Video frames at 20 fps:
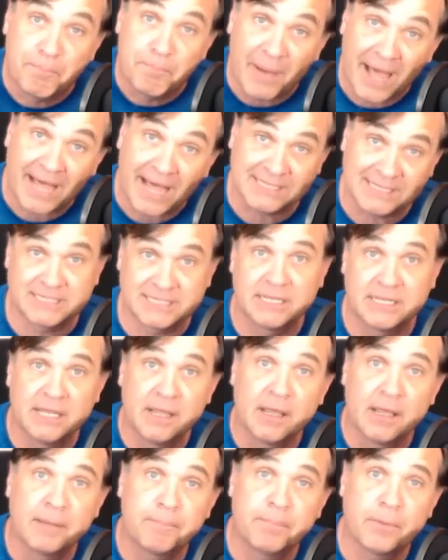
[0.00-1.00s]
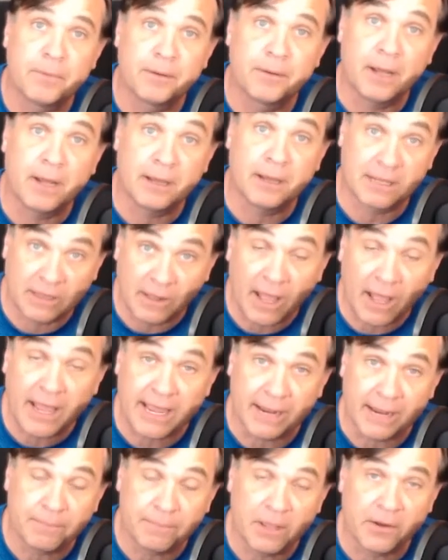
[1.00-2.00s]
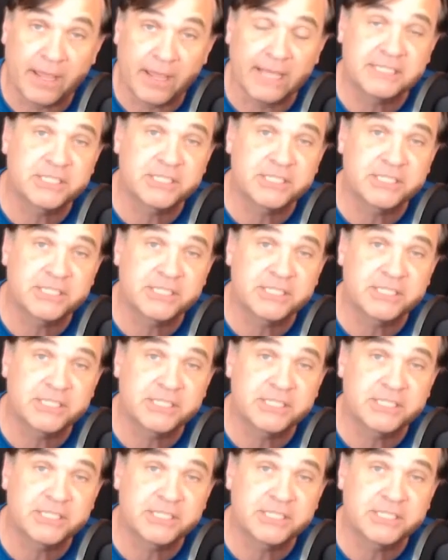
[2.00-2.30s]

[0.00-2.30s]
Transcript: best client, okay?